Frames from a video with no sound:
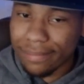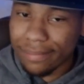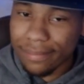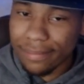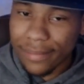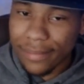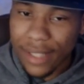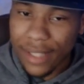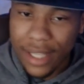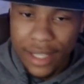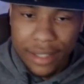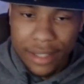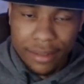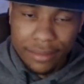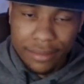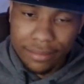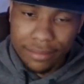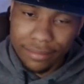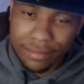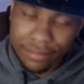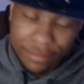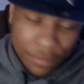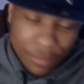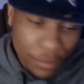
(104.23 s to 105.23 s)
Hey,
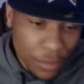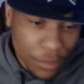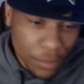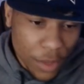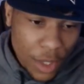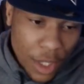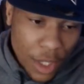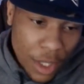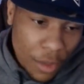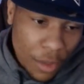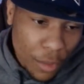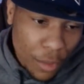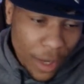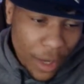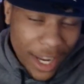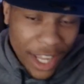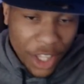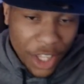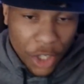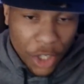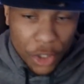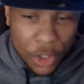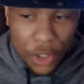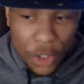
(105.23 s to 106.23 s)
what can
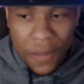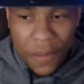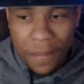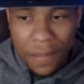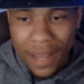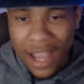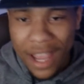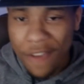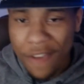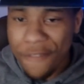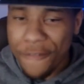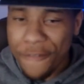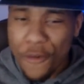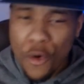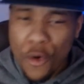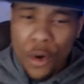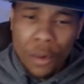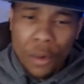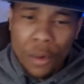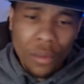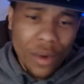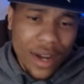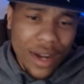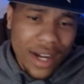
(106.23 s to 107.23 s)
you do, man? Four
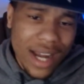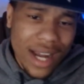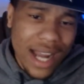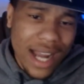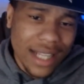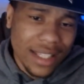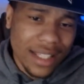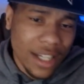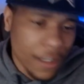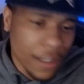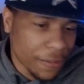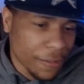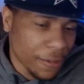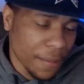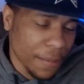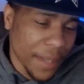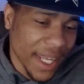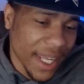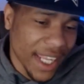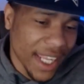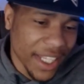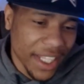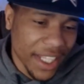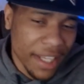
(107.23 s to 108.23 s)
and one night, though, for
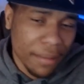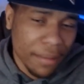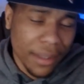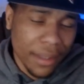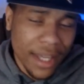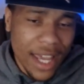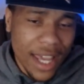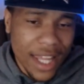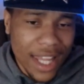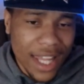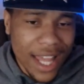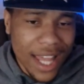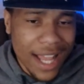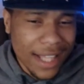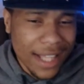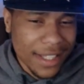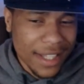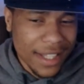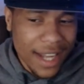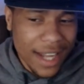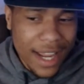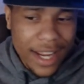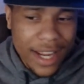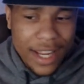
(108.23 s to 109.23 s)
me in the N B A last
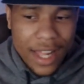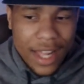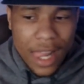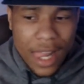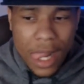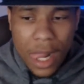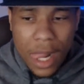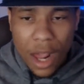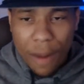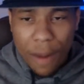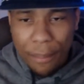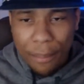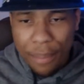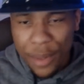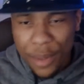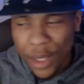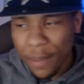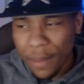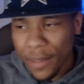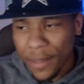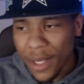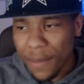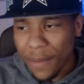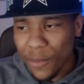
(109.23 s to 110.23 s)
night.
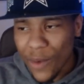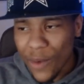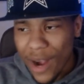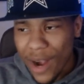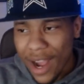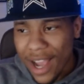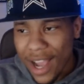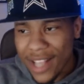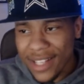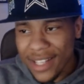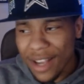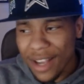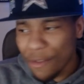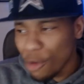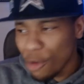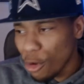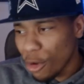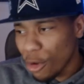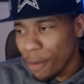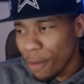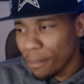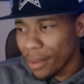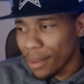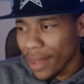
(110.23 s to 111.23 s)
Premium-wise, I won't
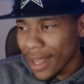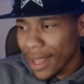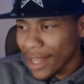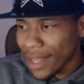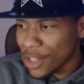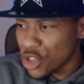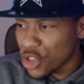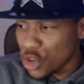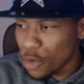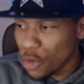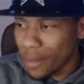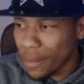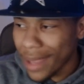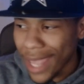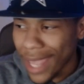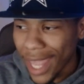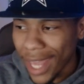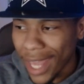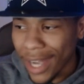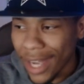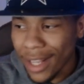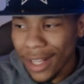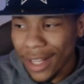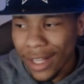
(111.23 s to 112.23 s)
complain too
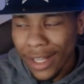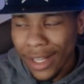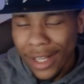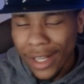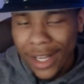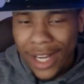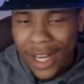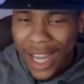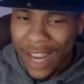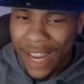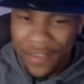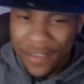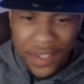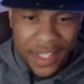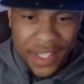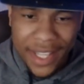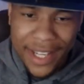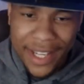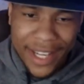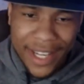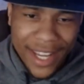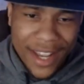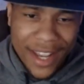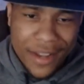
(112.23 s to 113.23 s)
bad.
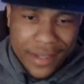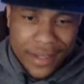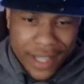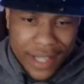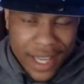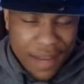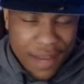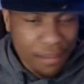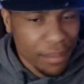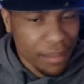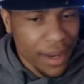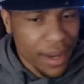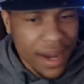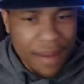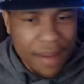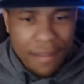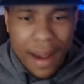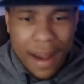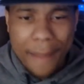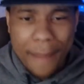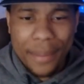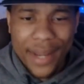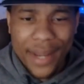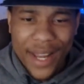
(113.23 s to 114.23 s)
Everything else hit but
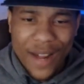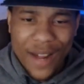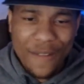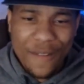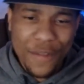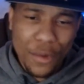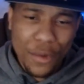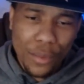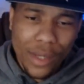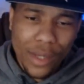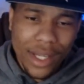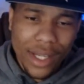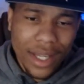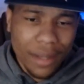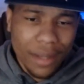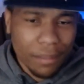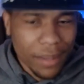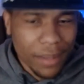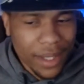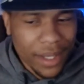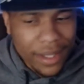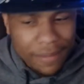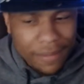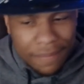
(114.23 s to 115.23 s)
my play of the week.
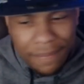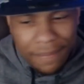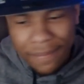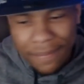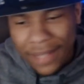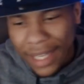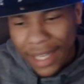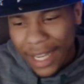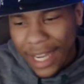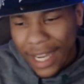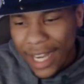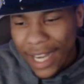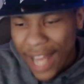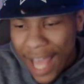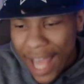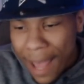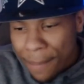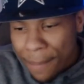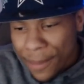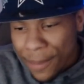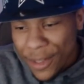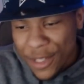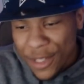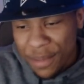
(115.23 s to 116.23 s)
But it
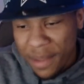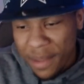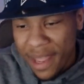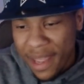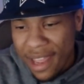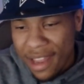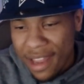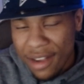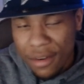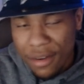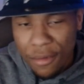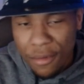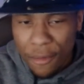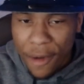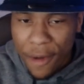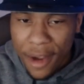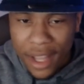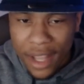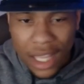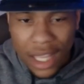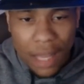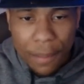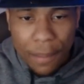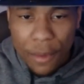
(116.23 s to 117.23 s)
happens, man. We're going to
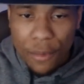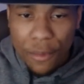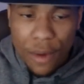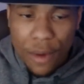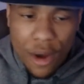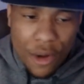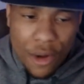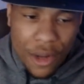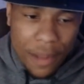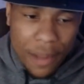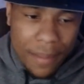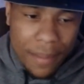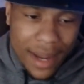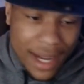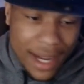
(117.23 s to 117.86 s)
keep it rolling, man.